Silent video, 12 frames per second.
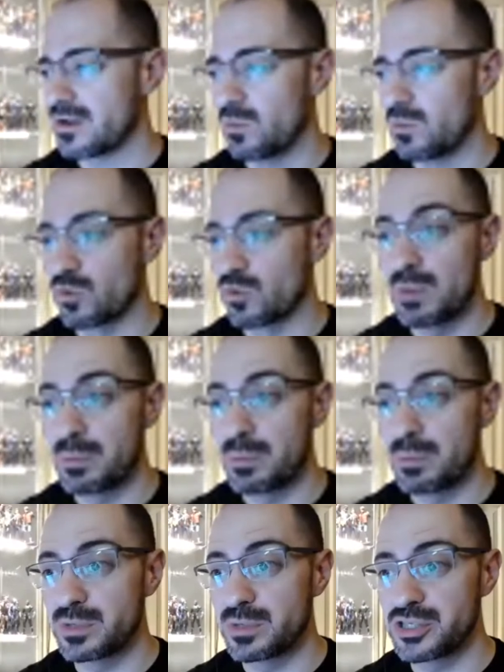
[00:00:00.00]
and I will remember
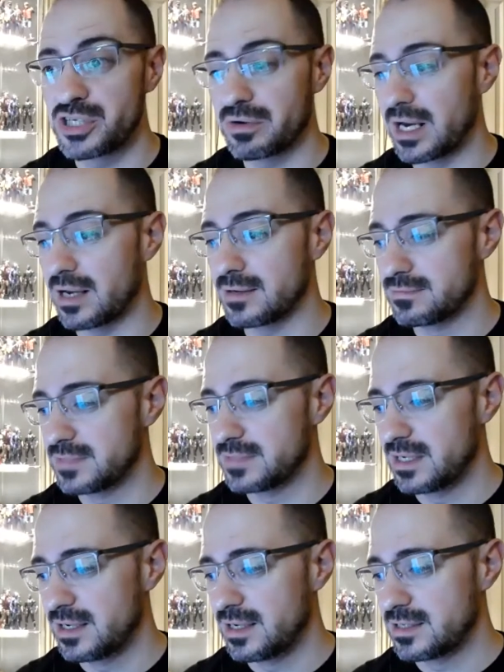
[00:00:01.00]
to share again.
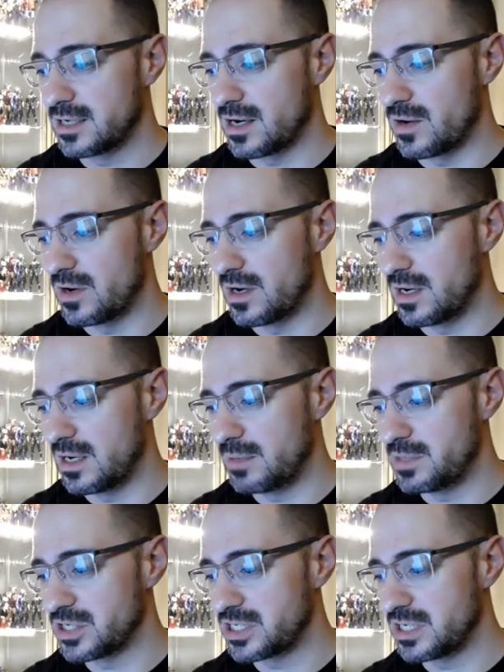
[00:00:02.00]
So let me
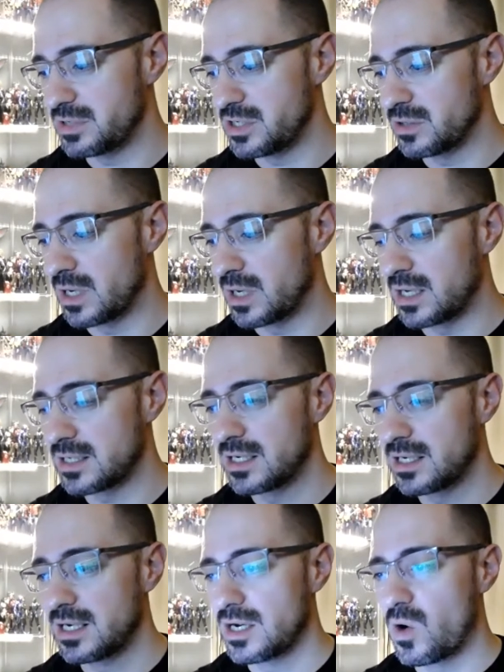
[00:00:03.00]
just see what you are
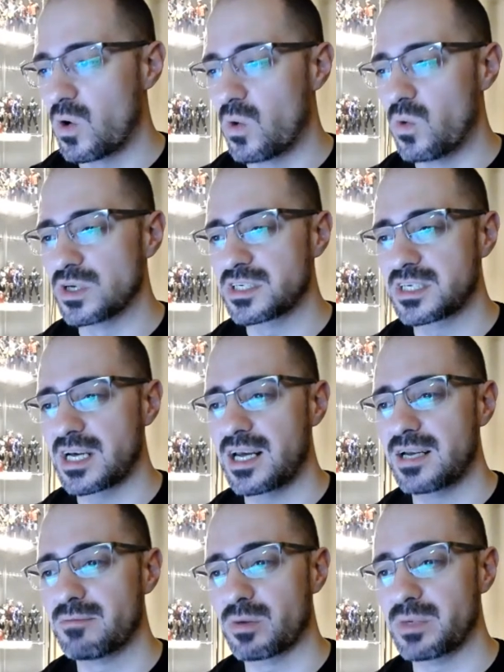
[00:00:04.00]
all
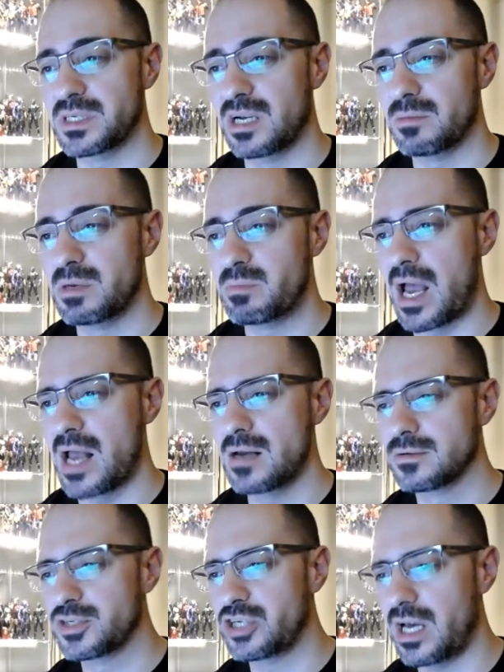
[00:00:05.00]
saying. Probably telling me,
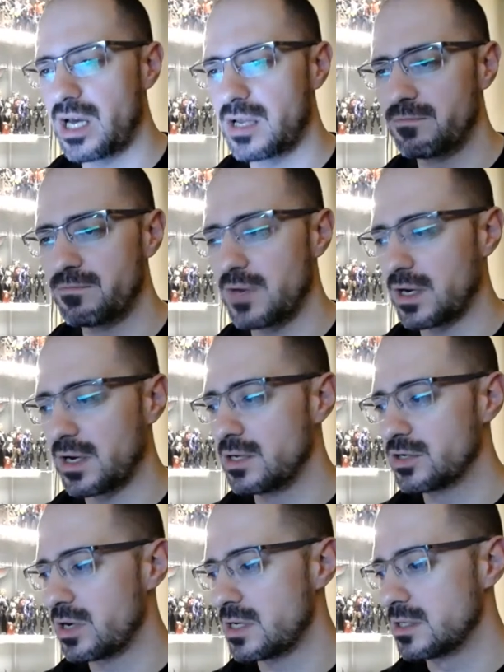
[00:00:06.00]
Ben, share the fucking
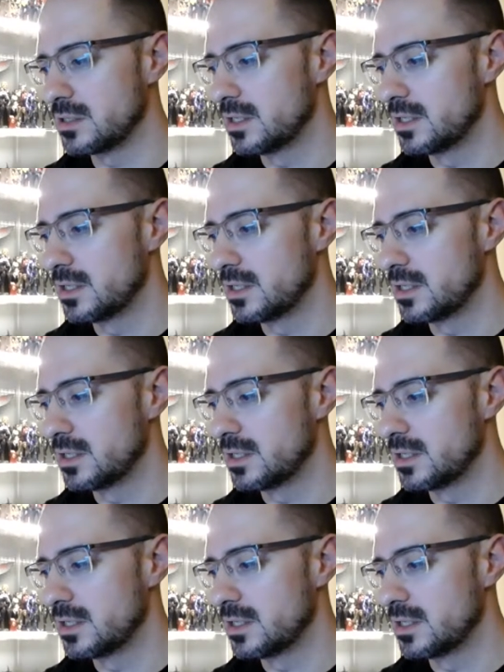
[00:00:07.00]
screen.